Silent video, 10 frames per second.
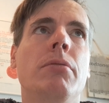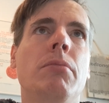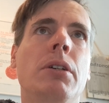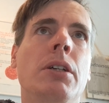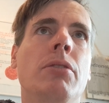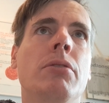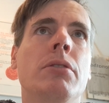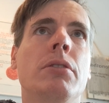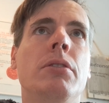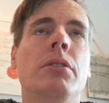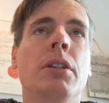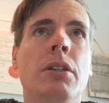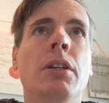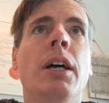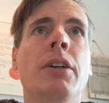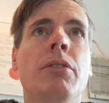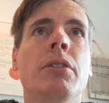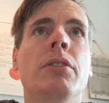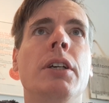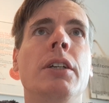
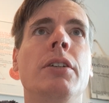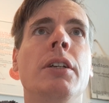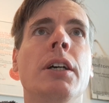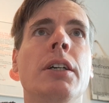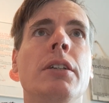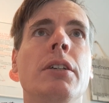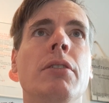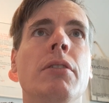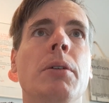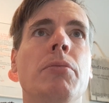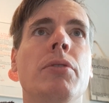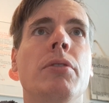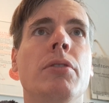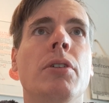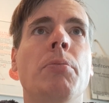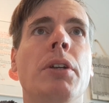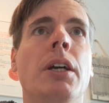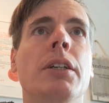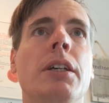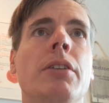989 kilograms, something
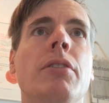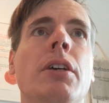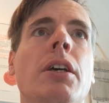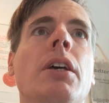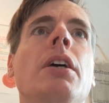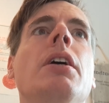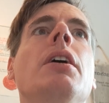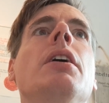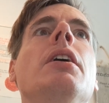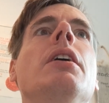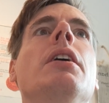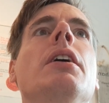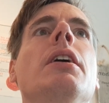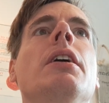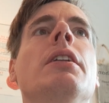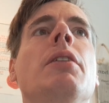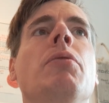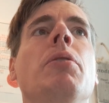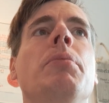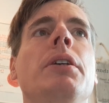like that. And that
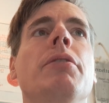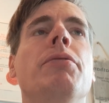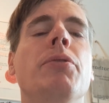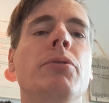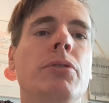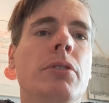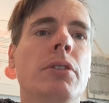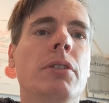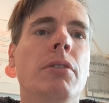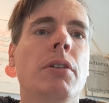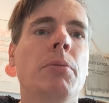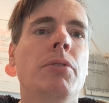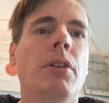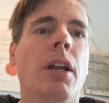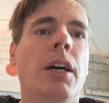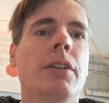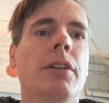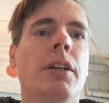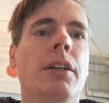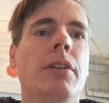will be a full 200 kilograms lighter
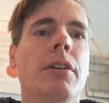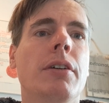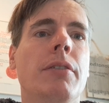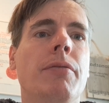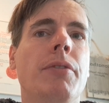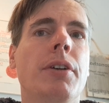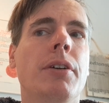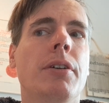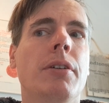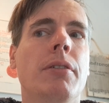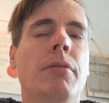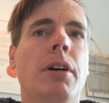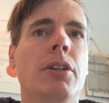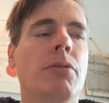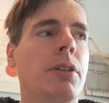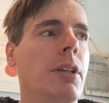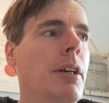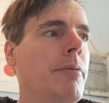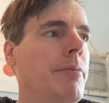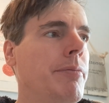than the
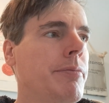I20N.